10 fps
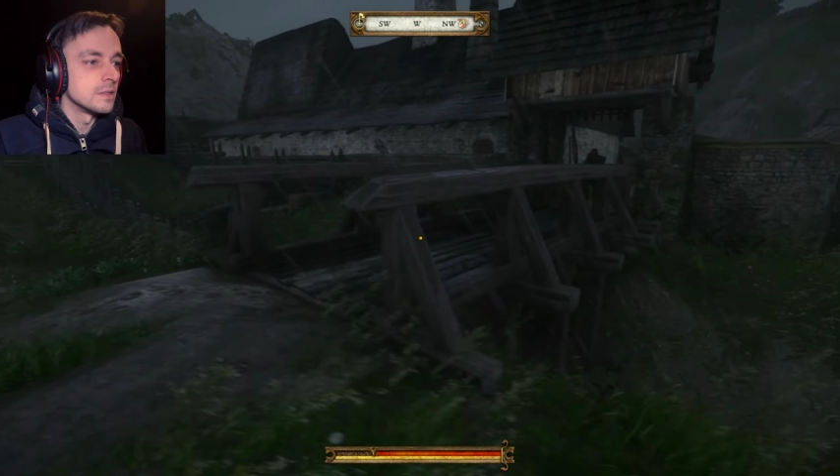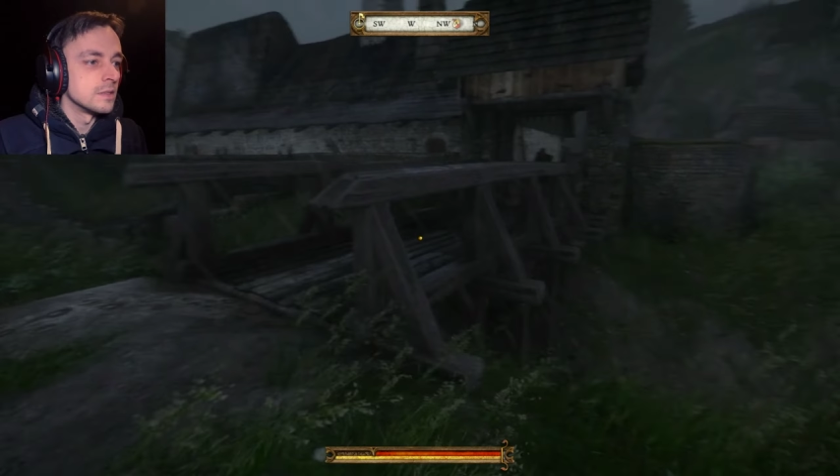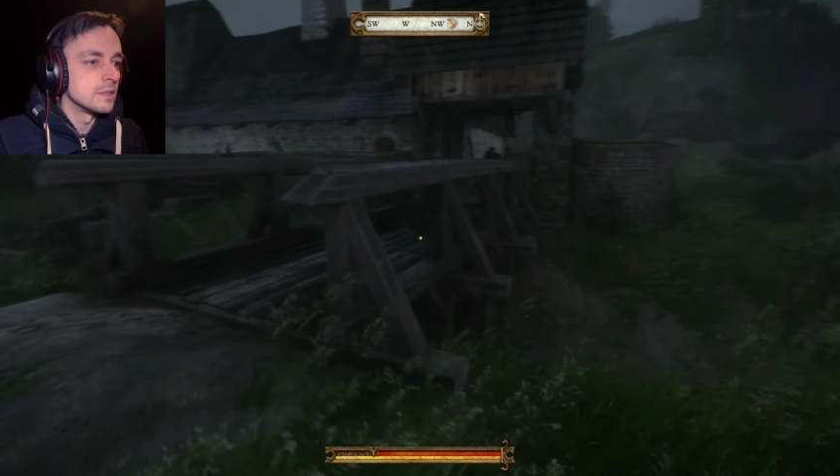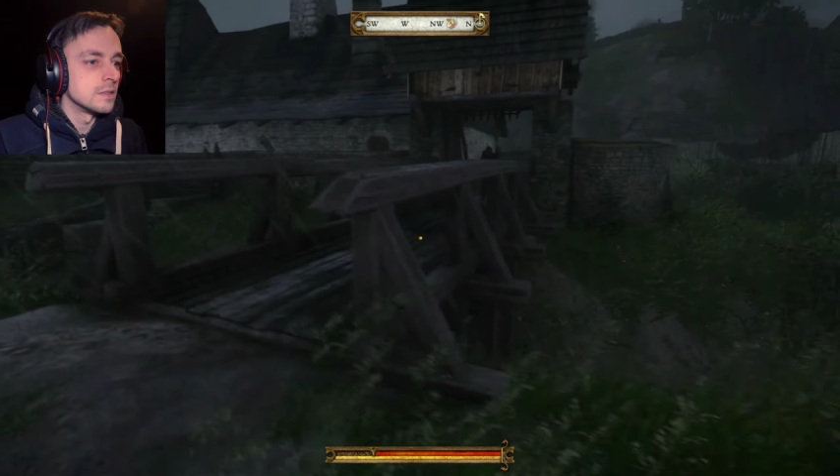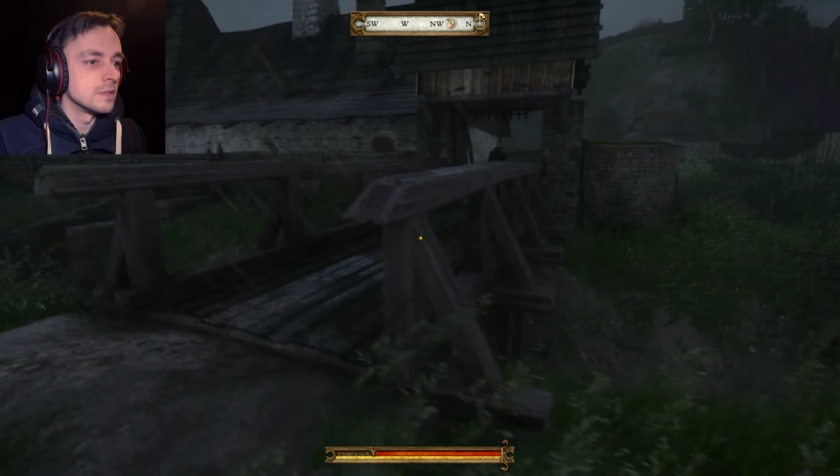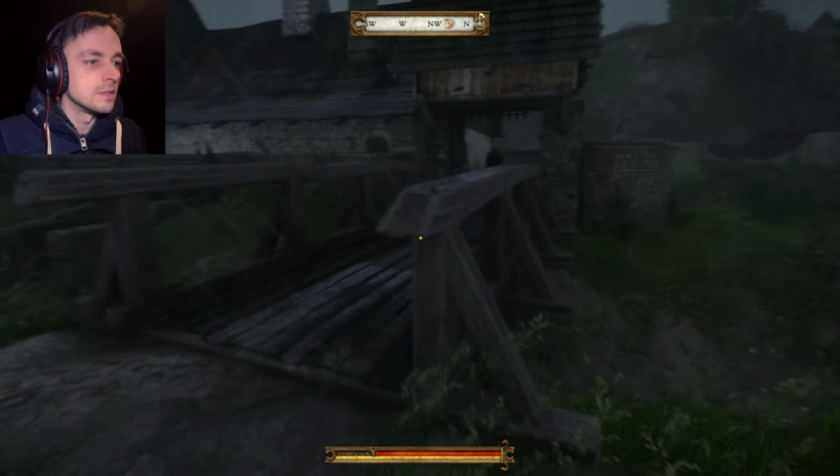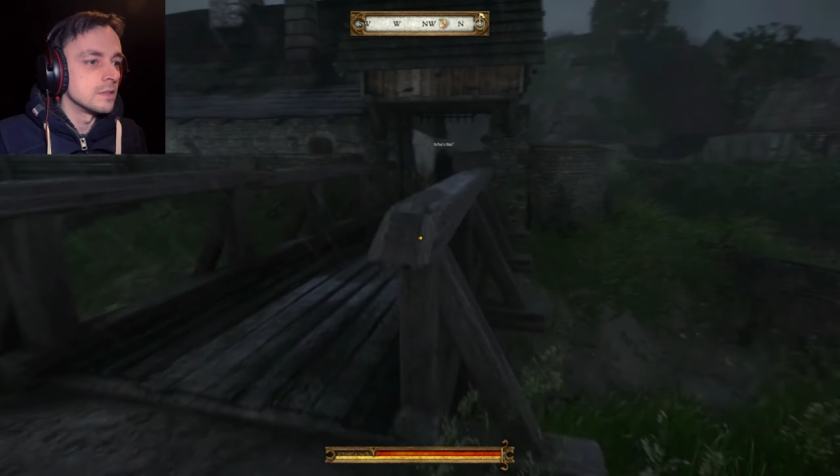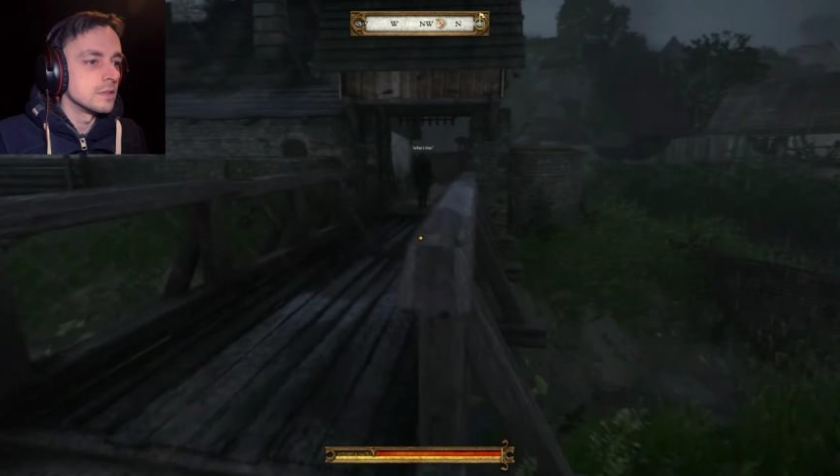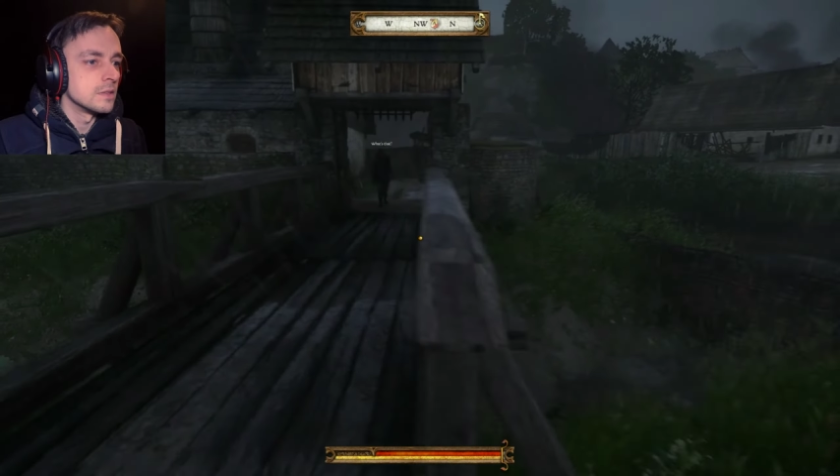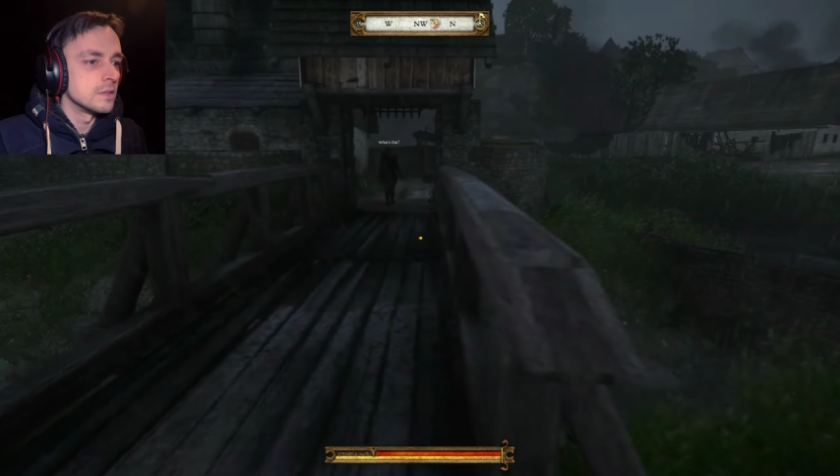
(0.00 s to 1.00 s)

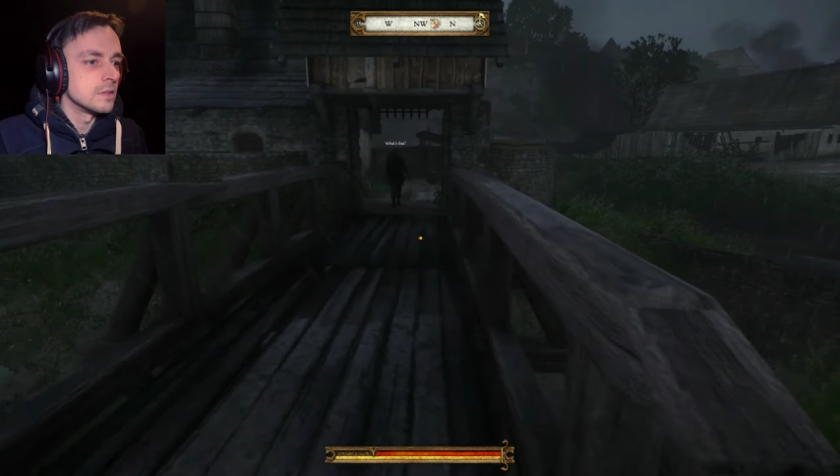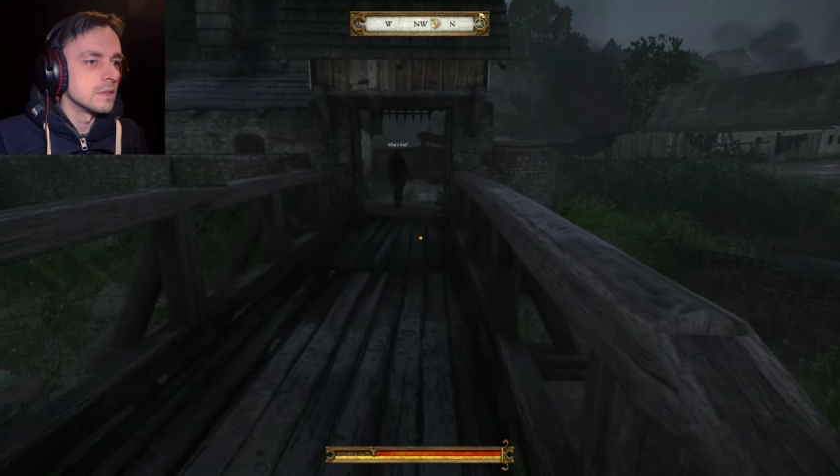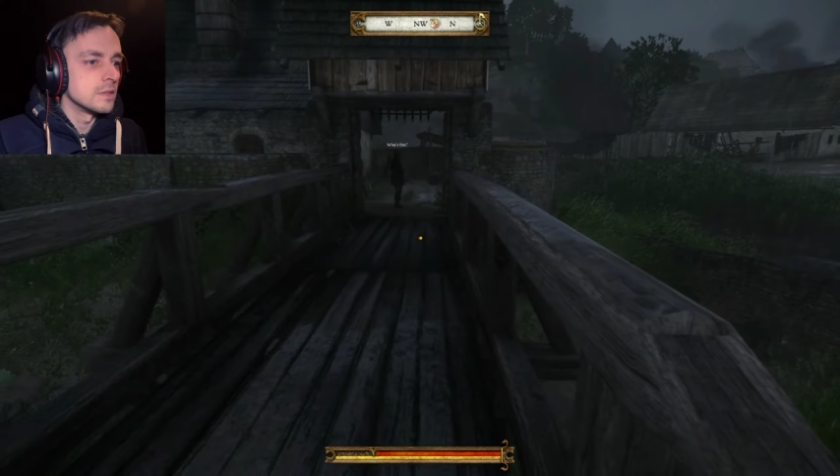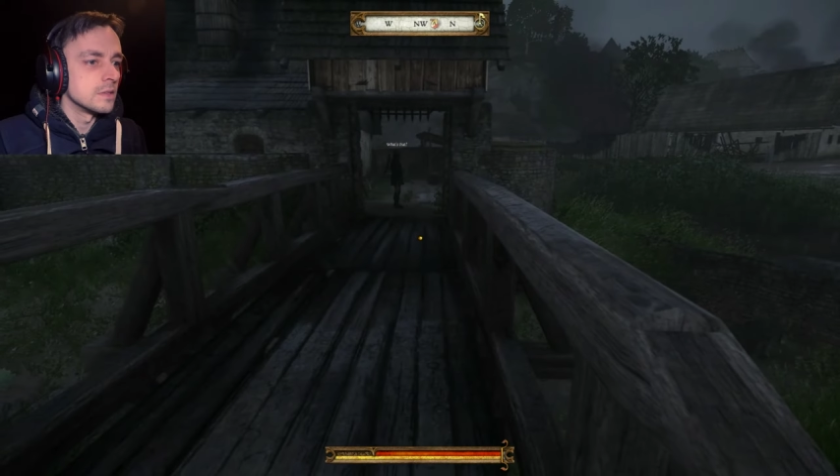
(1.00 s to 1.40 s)
What's that?